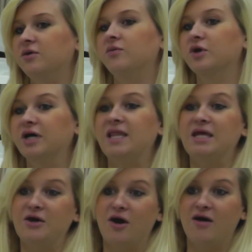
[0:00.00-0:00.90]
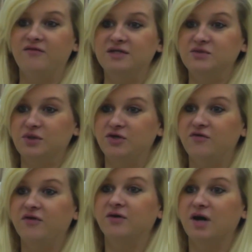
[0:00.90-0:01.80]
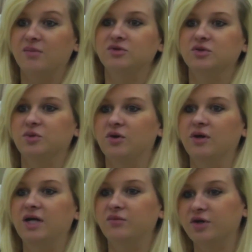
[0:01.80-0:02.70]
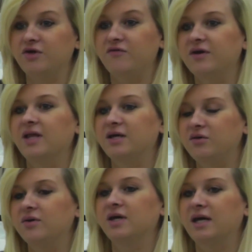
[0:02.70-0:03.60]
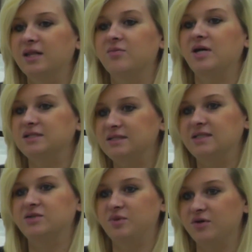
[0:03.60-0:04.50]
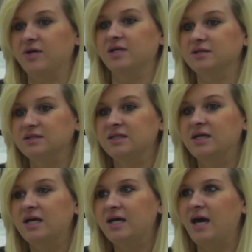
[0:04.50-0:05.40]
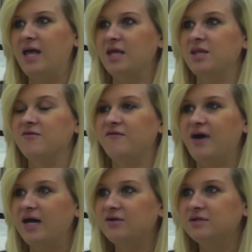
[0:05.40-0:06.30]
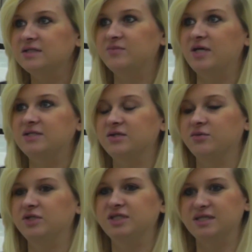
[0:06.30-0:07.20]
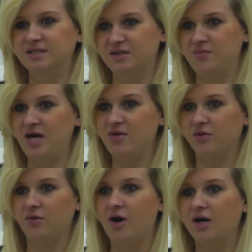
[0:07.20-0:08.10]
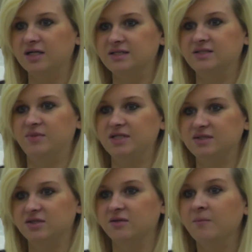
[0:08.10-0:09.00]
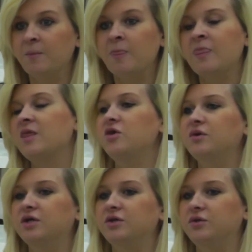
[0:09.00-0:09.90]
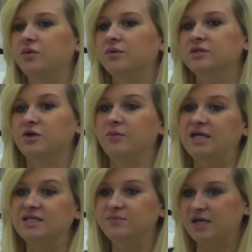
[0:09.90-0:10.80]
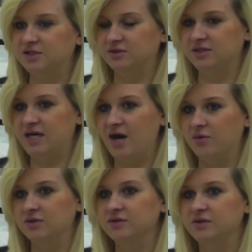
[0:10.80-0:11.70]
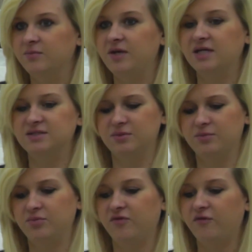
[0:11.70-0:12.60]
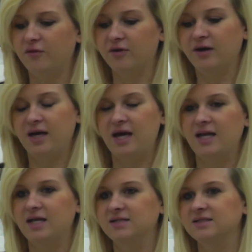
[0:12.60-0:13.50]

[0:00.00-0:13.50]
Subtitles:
work in their office where you feel comfortable and where you feel like you can get the best experience. And then the final semester, which is the May through August semester, you can do so many specialty hours, because beforehand